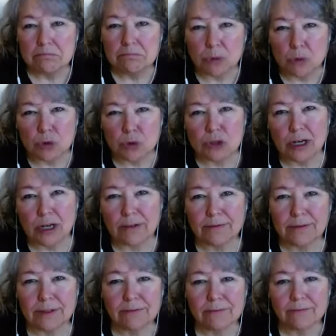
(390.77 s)
most
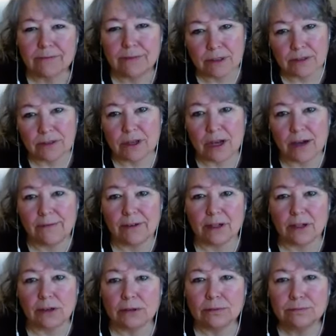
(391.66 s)
often
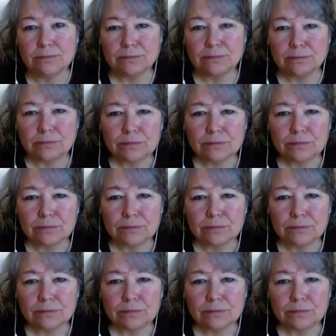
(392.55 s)
philosophical,